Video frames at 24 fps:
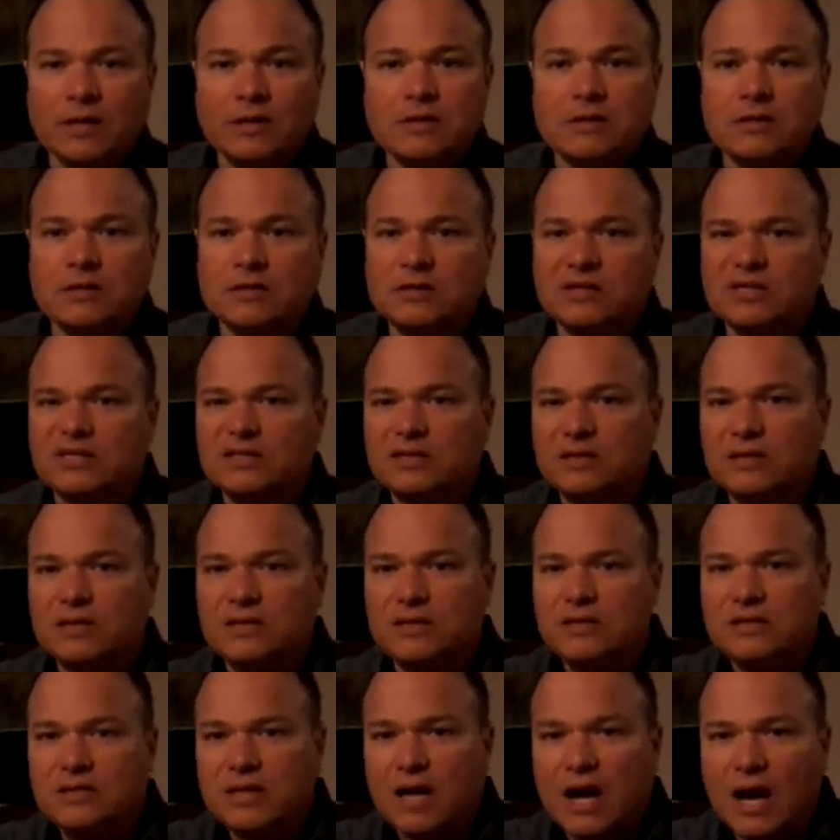This is
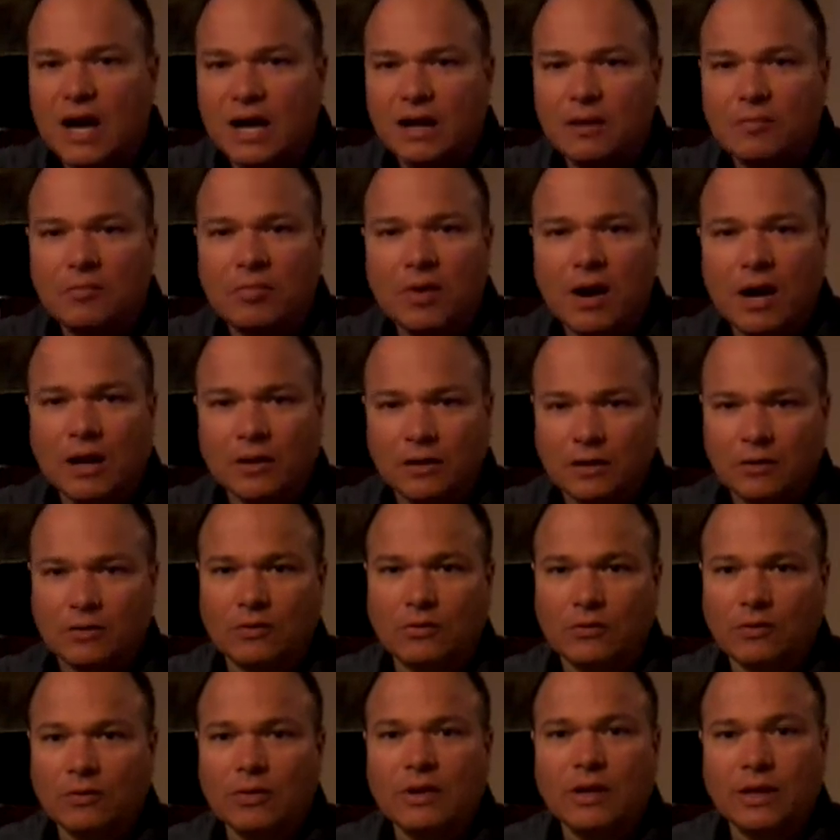
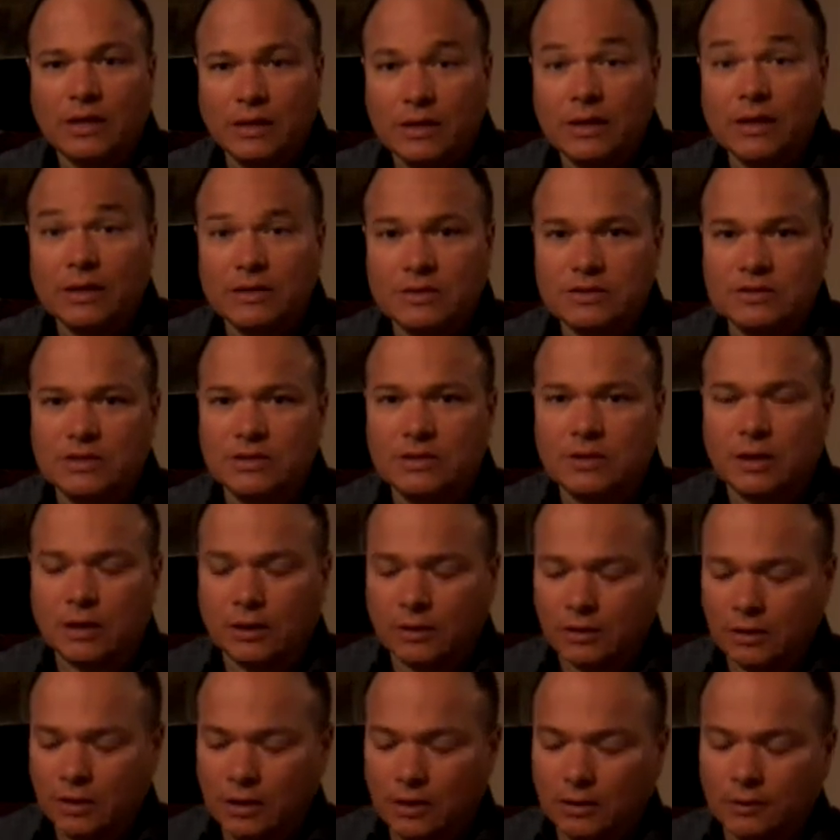diabolical. It is a
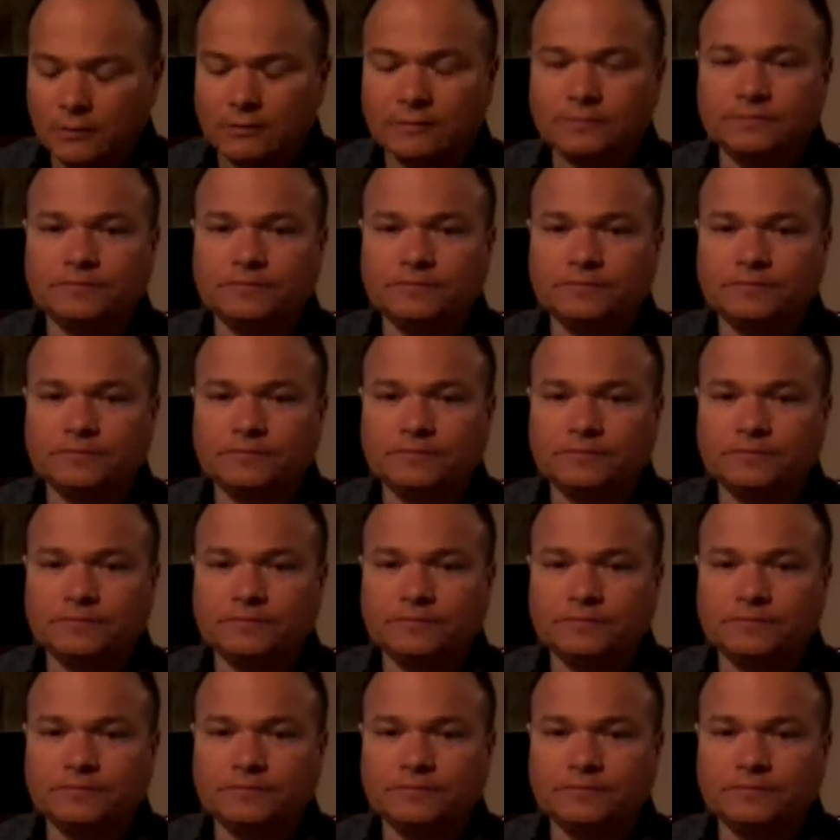dark art.